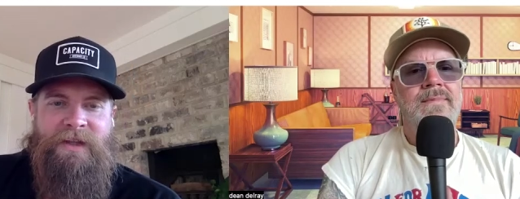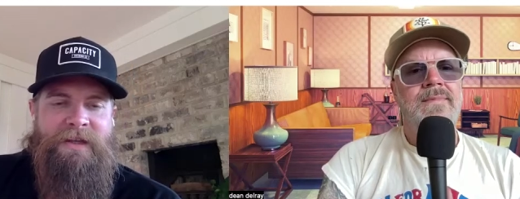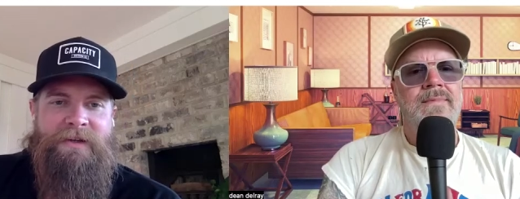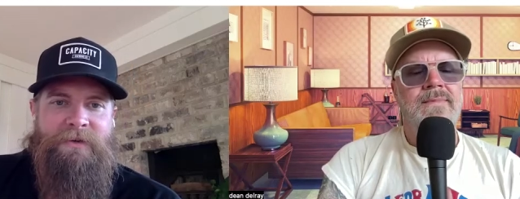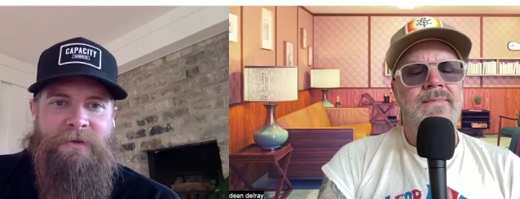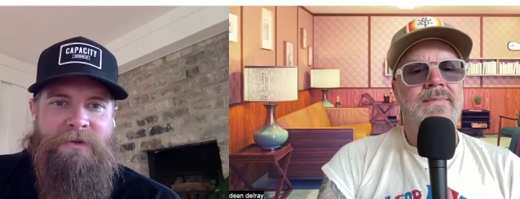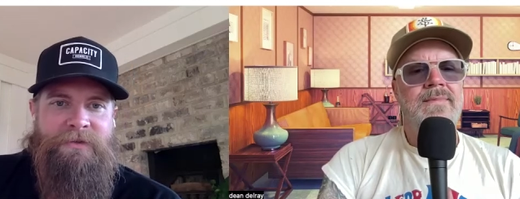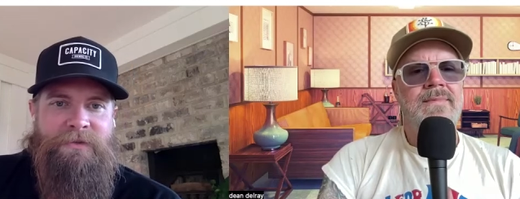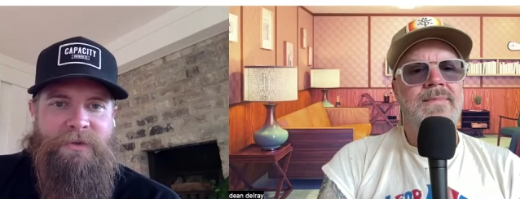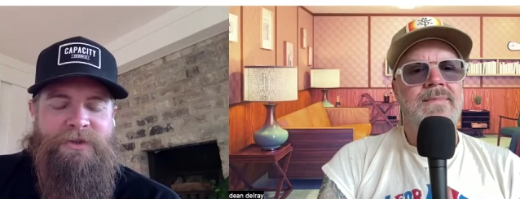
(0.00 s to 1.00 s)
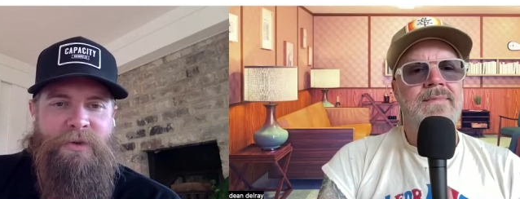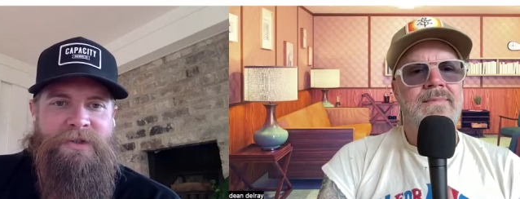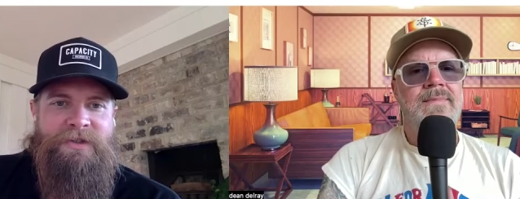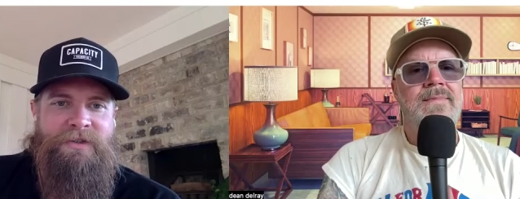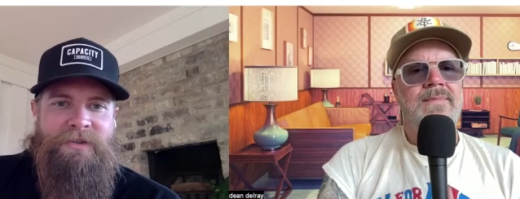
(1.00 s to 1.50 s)
Speaker 1: Atlanta or or
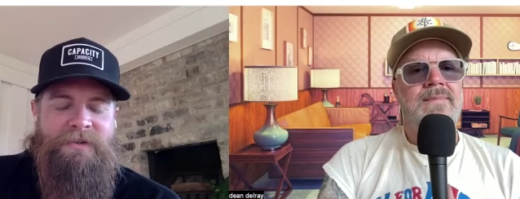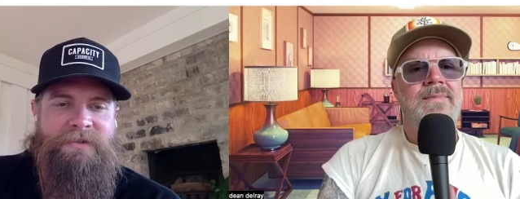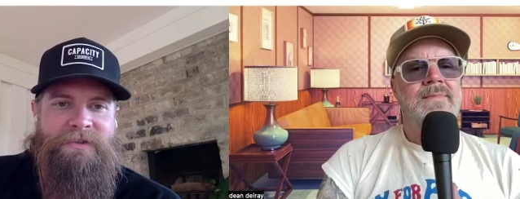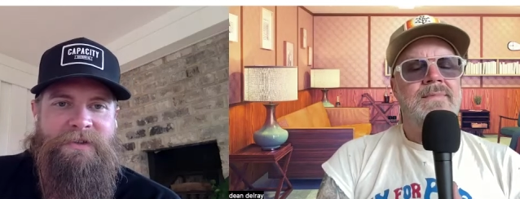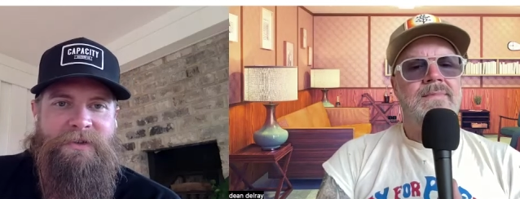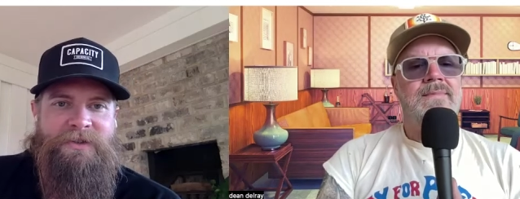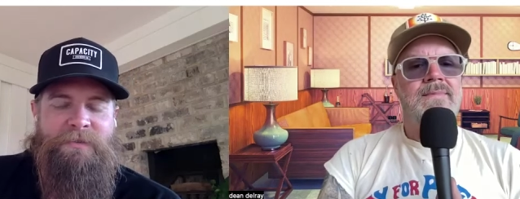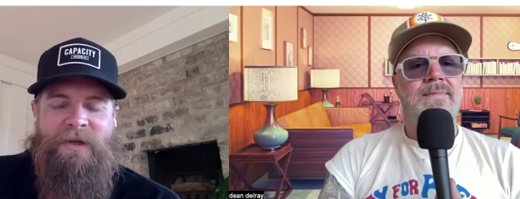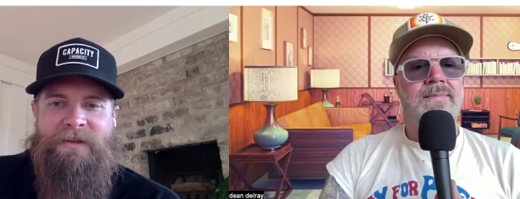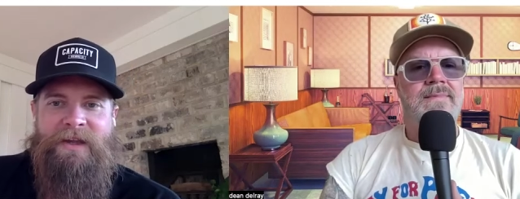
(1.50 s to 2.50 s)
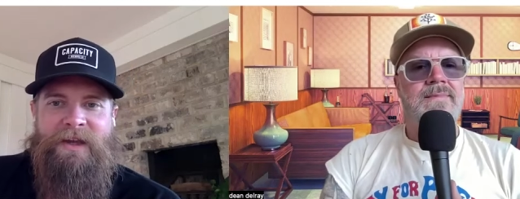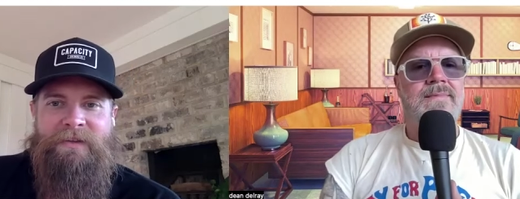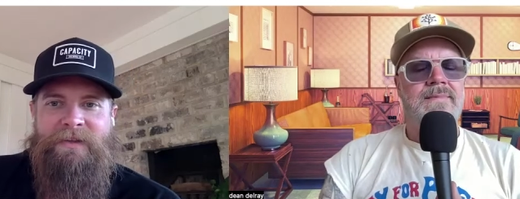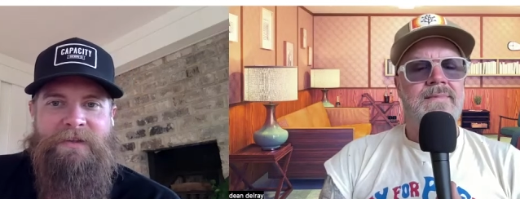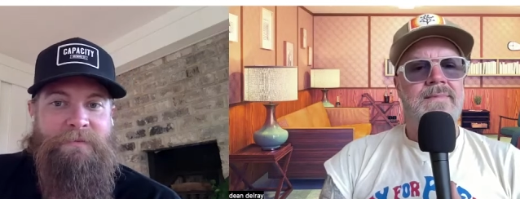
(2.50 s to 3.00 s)
Georgia or you know something like that,
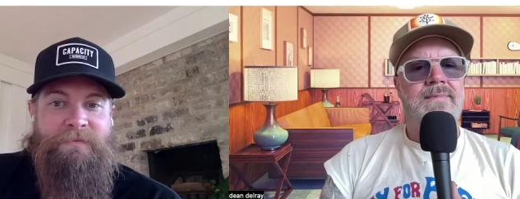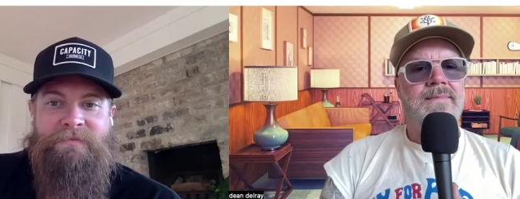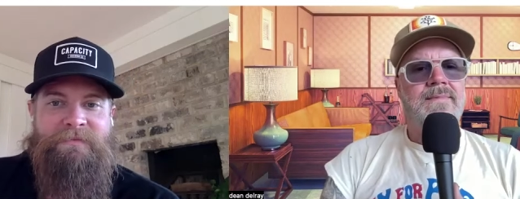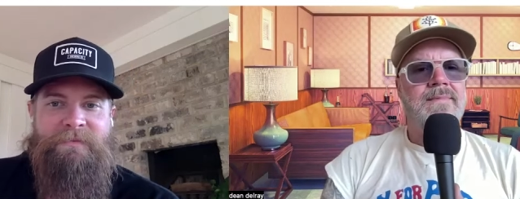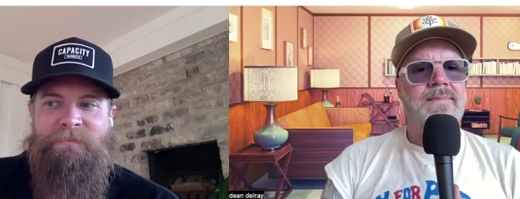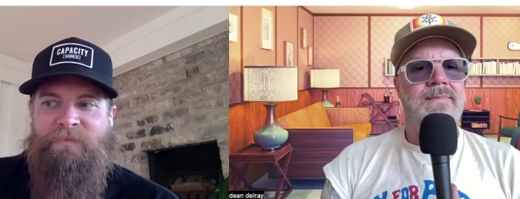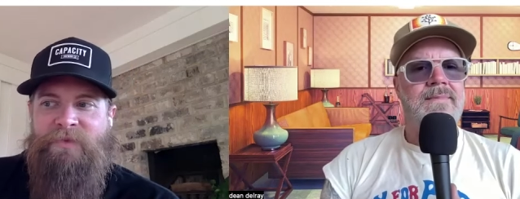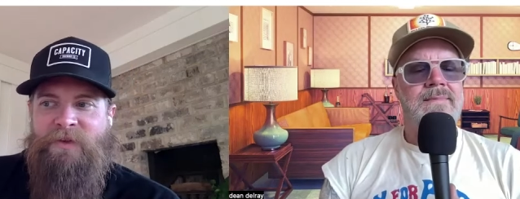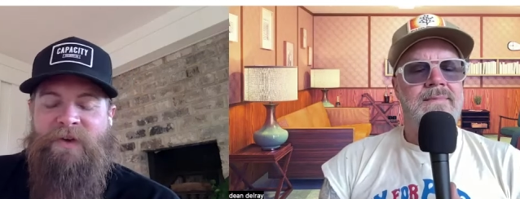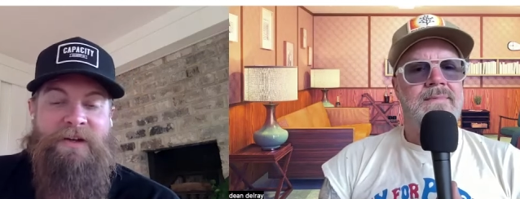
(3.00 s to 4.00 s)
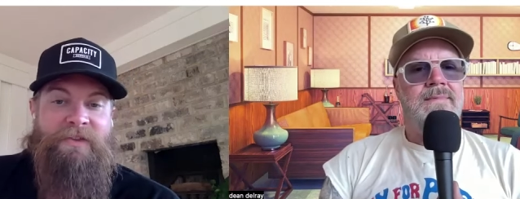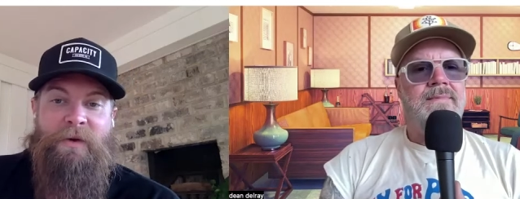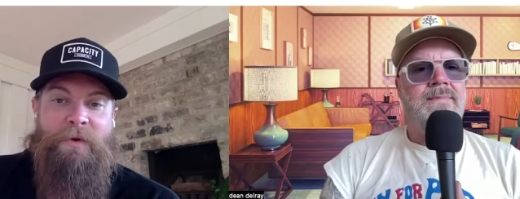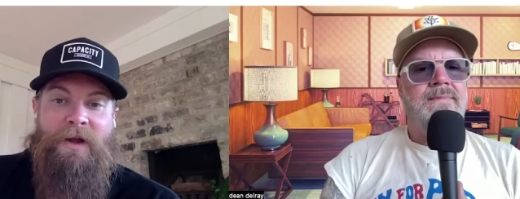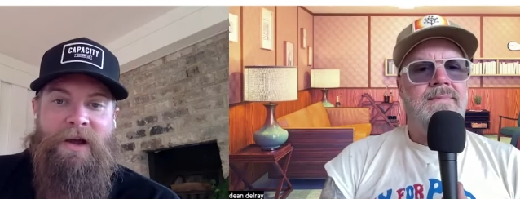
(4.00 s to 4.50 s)
and then they find out
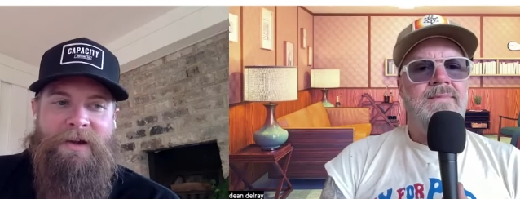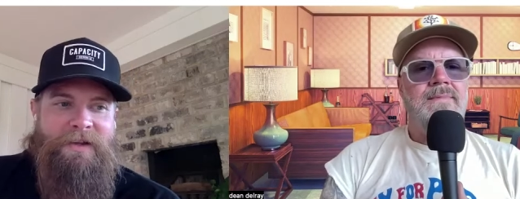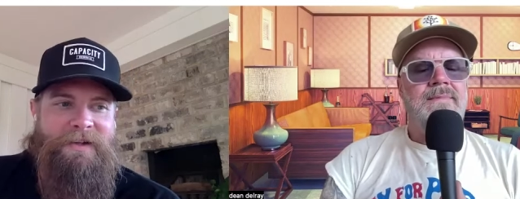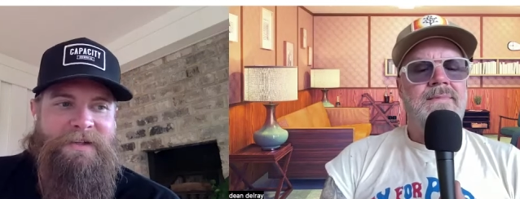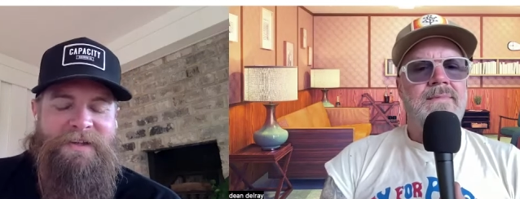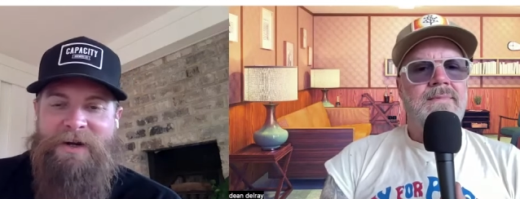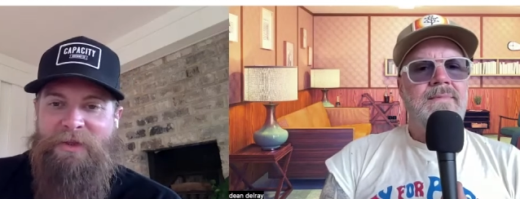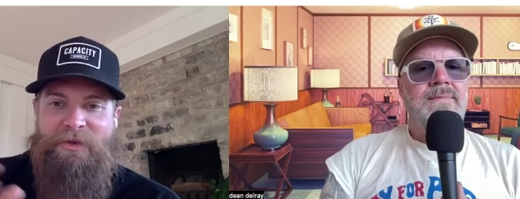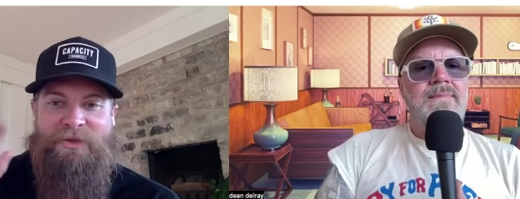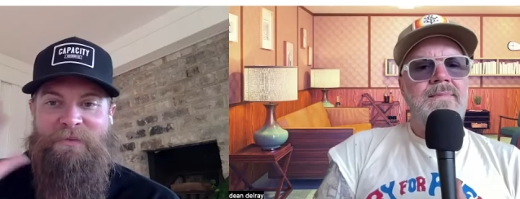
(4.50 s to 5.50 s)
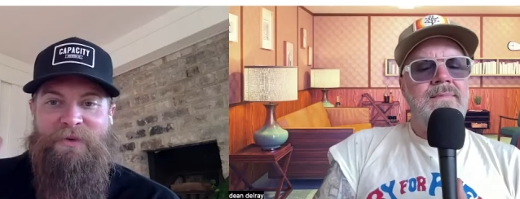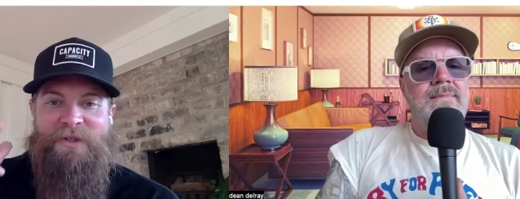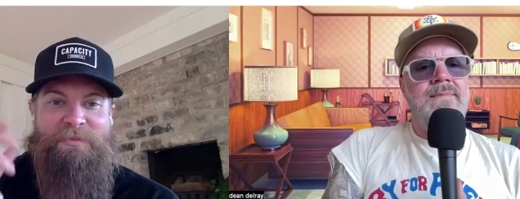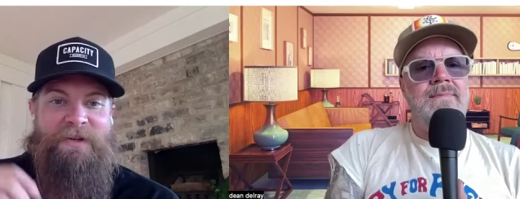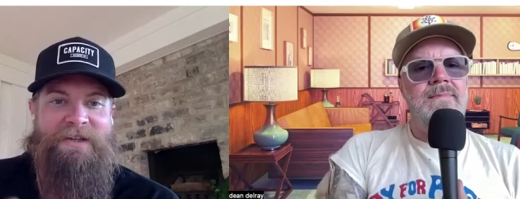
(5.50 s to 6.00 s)
that we're not, and it kind of throws them for
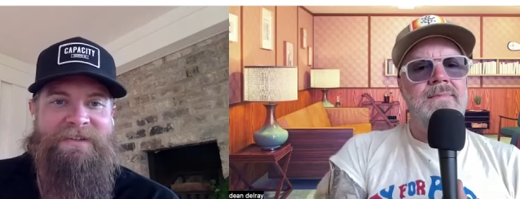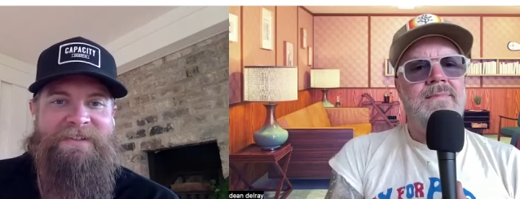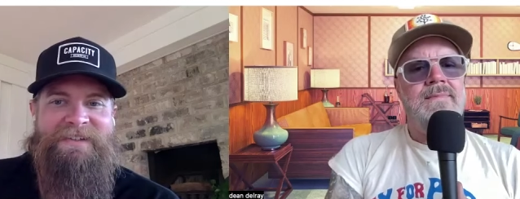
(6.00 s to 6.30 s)
a spin.